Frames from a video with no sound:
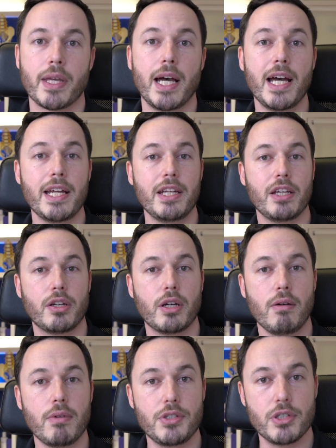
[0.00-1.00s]
and it
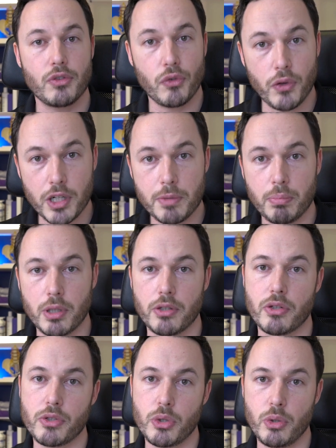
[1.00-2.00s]
encourages fresh
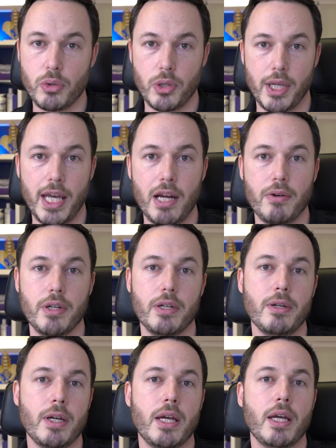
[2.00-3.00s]
blood to the
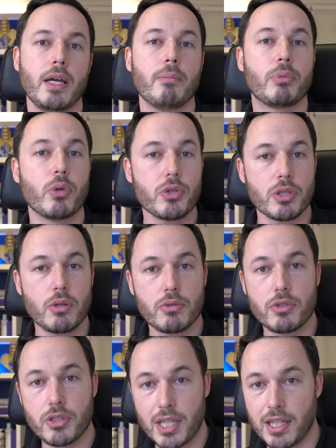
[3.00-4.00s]
area. But also,
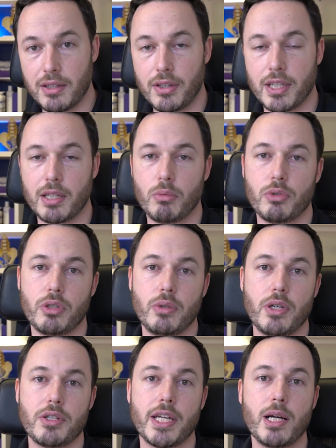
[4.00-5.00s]
2nd thing it will do
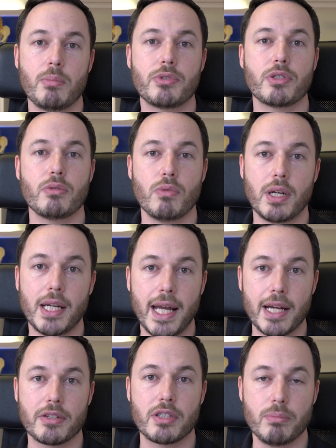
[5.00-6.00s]
is help to
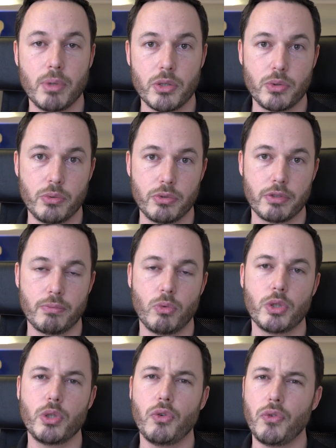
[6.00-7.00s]
relax the muscles.
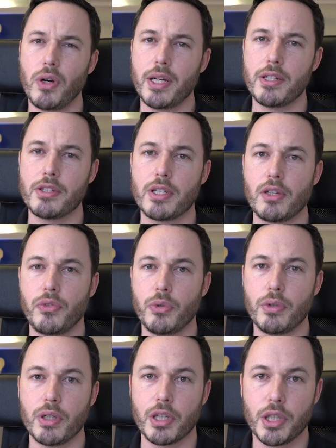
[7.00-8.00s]
What you'll find is that if
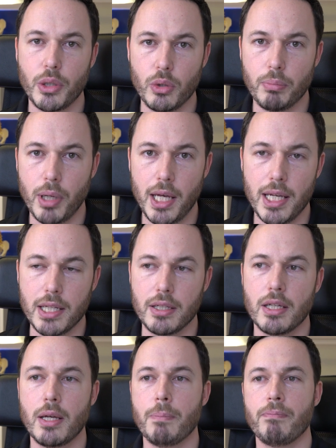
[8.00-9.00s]
you're in acute pain,
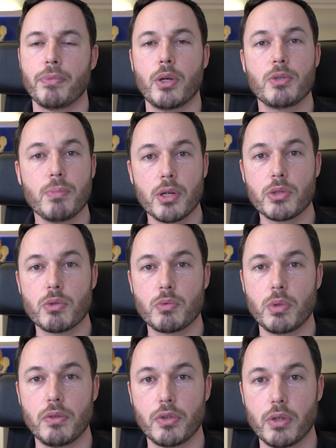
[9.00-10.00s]
those muscles
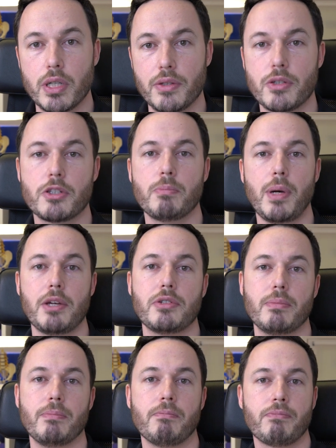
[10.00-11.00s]
will have gone into
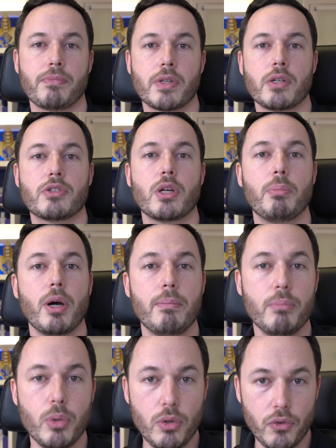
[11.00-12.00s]
spasm. So by
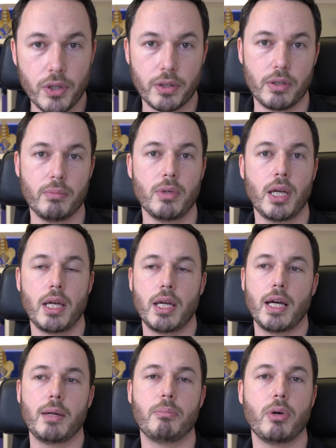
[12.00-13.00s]
moving them
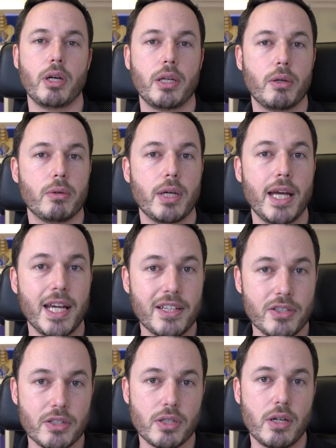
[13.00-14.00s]
and by
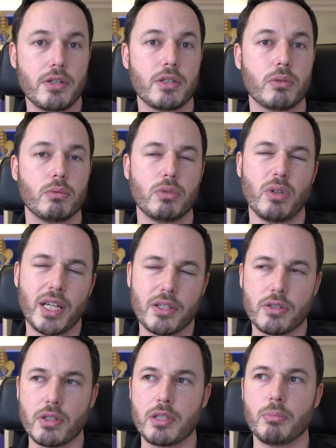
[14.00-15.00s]
exercising, or not
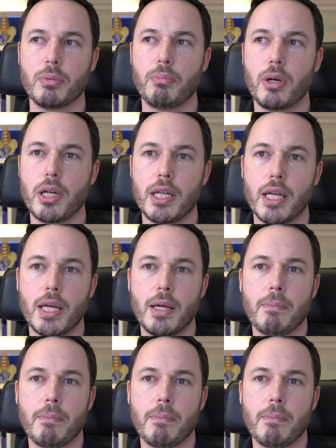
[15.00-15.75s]
exercising, but by